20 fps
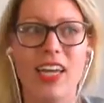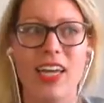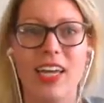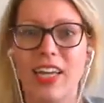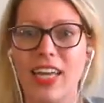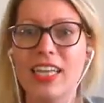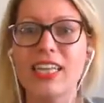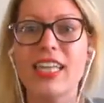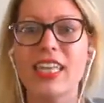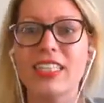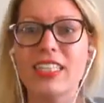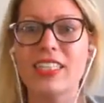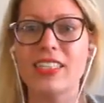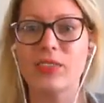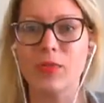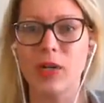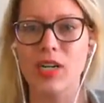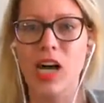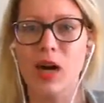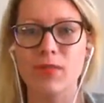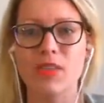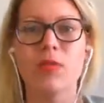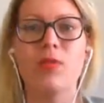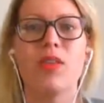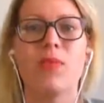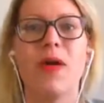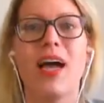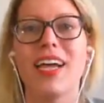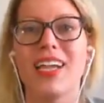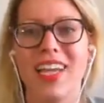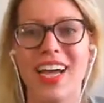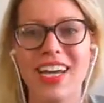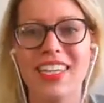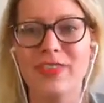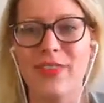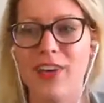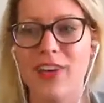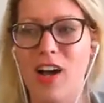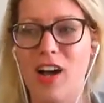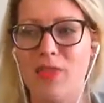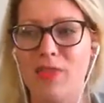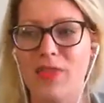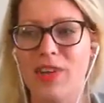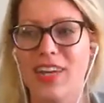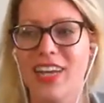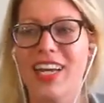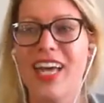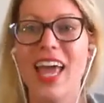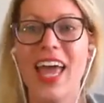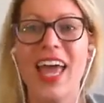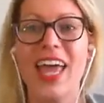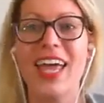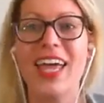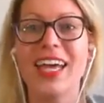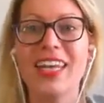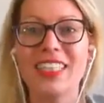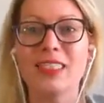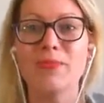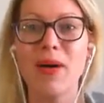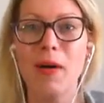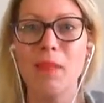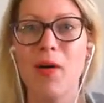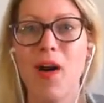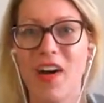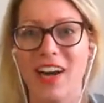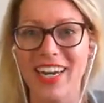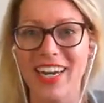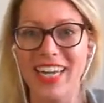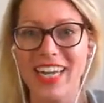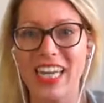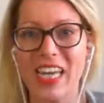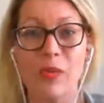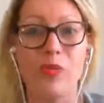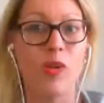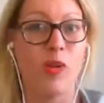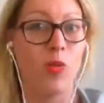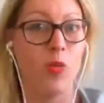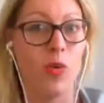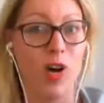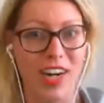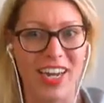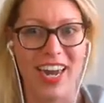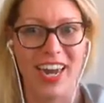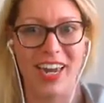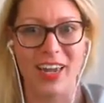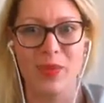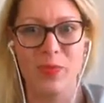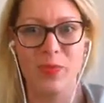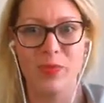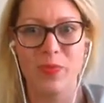And this is what comes up with my clients very often. Is my marketing even working?